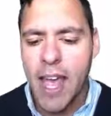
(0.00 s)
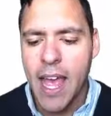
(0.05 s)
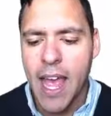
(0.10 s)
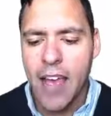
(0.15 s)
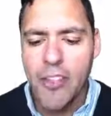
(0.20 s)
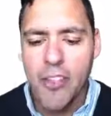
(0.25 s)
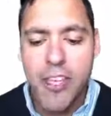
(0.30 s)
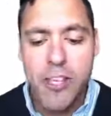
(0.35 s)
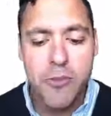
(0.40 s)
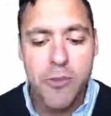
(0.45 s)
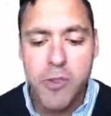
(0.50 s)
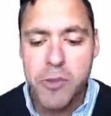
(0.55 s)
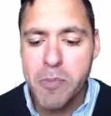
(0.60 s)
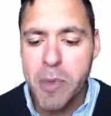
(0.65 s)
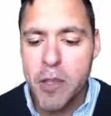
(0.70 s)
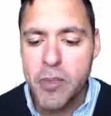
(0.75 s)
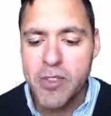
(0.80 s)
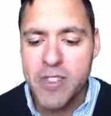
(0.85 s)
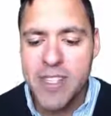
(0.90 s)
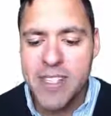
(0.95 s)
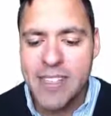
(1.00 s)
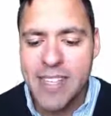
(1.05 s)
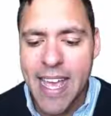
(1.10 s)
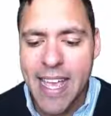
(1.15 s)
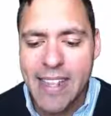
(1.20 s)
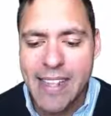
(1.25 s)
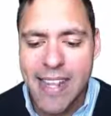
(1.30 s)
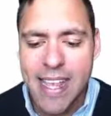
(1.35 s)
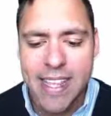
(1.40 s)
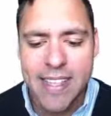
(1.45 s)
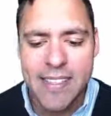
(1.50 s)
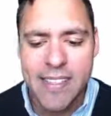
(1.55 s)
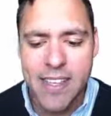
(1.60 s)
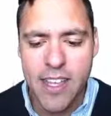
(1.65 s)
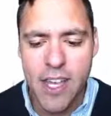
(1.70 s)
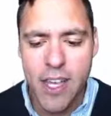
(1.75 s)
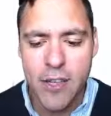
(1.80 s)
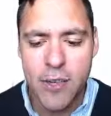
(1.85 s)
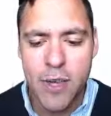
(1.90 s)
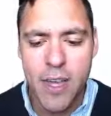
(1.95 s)
And this was posted 10 days
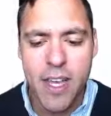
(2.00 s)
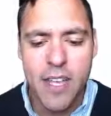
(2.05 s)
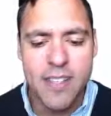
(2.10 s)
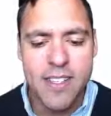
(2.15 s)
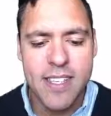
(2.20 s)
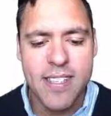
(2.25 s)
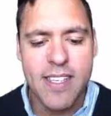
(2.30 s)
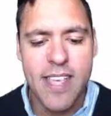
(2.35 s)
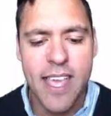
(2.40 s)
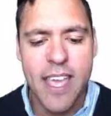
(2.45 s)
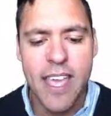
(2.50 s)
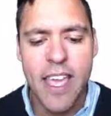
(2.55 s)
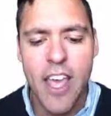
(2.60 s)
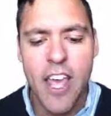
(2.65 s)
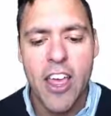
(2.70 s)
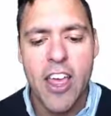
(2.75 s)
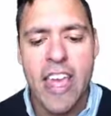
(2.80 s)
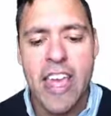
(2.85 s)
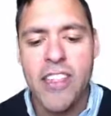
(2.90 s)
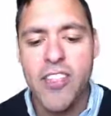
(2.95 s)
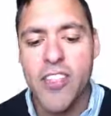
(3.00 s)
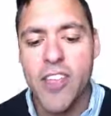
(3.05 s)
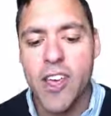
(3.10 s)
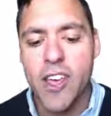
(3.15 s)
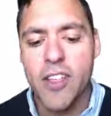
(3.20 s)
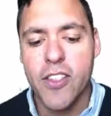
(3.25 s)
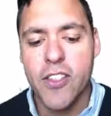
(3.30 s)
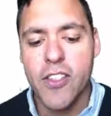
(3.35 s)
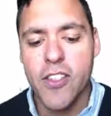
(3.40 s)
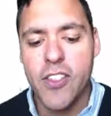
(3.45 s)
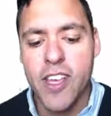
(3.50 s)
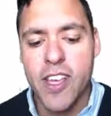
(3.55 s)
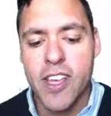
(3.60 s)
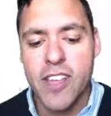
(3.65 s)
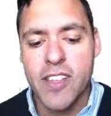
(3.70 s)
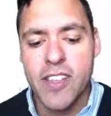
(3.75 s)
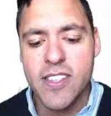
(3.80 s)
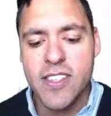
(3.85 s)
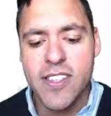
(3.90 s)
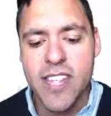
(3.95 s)
ago to say that
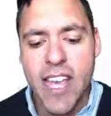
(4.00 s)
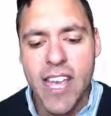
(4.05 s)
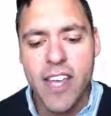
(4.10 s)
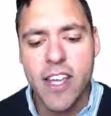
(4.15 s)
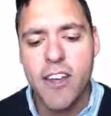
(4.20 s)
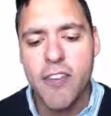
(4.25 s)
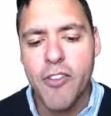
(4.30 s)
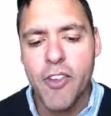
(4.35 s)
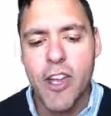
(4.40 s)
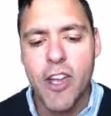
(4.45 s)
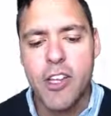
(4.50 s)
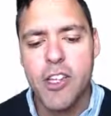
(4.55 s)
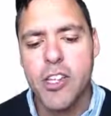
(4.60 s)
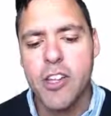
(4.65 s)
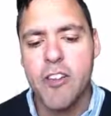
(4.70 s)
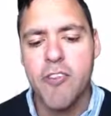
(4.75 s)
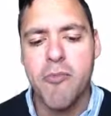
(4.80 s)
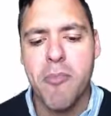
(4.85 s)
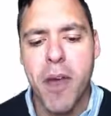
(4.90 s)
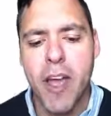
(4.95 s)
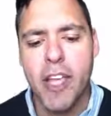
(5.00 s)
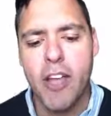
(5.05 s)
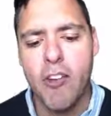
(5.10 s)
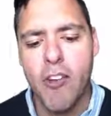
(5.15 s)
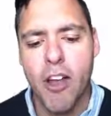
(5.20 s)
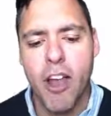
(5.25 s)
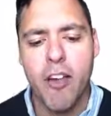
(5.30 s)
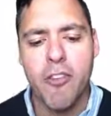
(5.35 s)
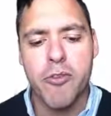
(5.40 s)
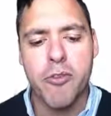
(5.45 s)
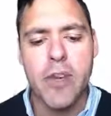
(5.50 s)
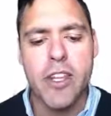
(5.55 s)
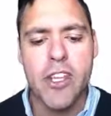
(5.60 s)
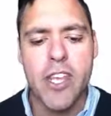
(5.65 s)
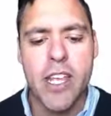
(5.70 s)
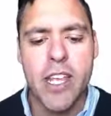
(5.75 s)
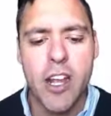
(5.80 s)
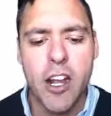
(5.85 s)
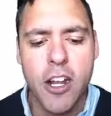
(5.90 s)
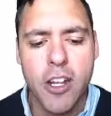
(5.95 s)
the second version of Minecraft, which
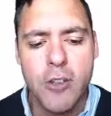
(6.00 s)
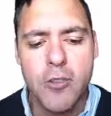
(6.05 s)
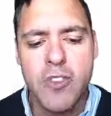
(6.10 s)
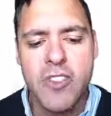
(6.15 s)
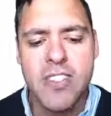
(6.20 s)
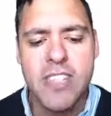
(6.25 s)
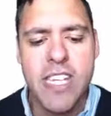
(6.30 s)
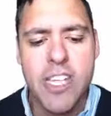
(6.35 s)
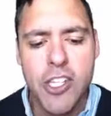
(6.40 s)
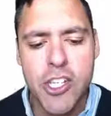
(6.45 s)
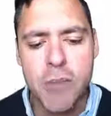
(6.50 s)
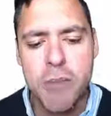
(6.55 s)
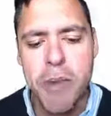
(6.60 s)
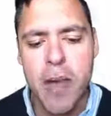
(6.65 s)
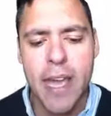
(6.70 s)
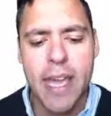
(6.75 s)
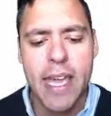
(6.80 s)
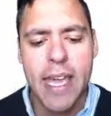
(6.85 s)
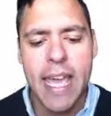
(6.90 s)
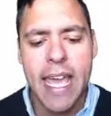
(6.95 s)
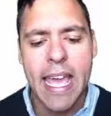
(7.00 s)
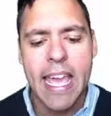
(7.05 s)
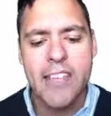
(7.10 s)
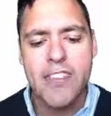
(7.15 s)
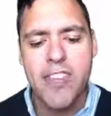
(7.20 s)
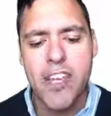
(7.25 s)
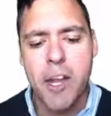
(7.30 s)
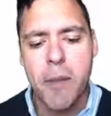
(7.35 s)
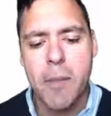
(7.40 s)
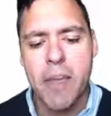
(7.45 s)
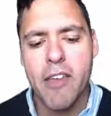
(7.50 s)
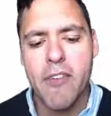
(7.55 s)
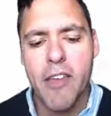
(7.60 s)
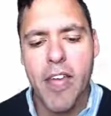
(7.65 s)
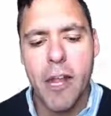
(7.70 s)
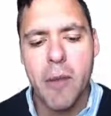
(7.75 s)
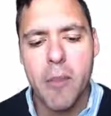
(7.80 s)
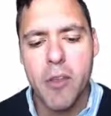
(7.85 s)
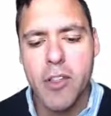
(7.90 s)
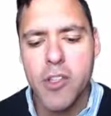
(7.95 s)
includes Digibyte, is going to be
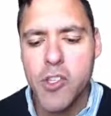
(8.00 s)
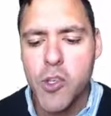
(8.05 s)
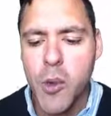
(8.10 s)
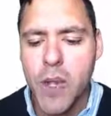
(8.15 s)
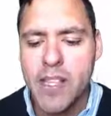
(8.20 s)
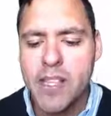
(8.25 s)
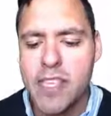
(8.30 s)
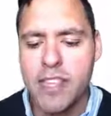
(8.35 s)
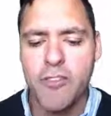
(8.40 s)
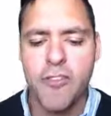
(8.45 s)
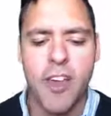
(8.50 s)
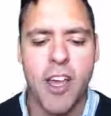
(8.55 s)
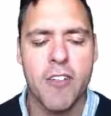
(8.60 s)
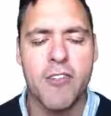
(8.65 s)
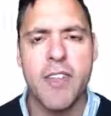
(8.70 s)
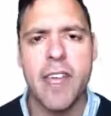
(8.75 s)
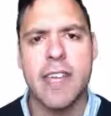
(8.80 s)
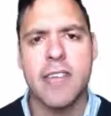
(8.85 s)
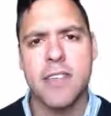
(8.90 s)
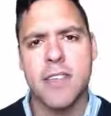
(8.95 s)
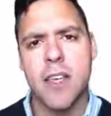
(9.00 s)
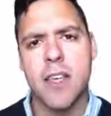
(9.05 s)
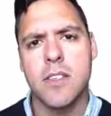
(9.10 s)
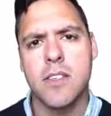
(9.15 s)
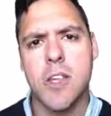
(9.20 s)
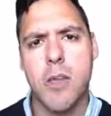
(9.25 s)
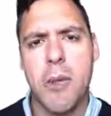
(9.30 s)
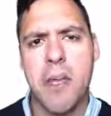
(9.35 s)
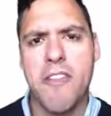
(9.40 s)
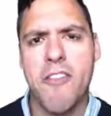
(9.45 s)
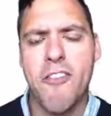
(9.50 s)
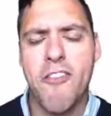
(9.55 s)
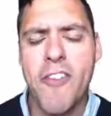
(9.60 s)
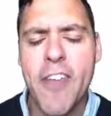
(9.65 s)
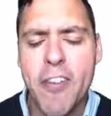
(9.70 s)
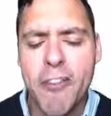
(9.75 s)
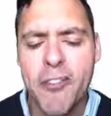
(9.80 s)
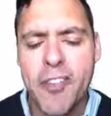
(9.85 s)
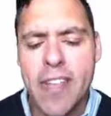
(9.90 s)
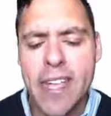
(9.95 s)
available in 25 days. So in
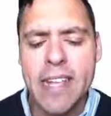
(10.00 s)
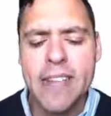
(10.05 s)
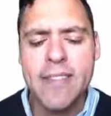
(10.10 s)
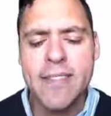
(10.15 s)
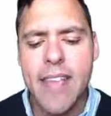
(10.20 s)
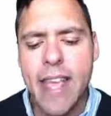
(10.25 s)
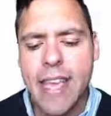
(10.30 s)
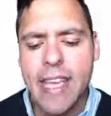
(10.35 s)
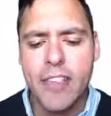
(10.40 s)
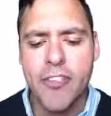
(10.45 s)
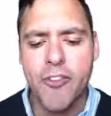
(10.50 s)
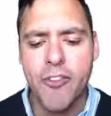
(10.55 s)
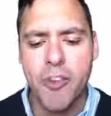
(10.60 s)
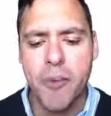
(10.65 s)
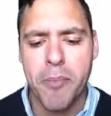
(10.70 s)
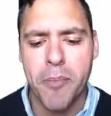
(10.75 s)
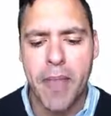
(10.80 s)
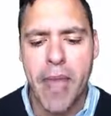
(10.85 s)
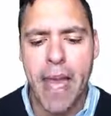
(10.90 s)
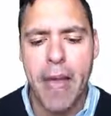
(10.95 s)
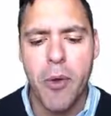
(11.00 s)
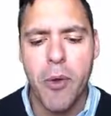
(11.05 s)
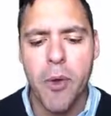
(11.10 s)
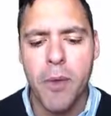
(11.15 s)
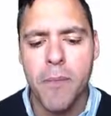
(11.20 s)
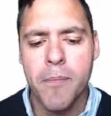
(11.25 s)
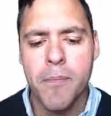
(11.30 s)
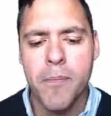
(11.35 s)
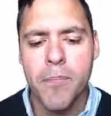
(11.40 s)
15 days from now,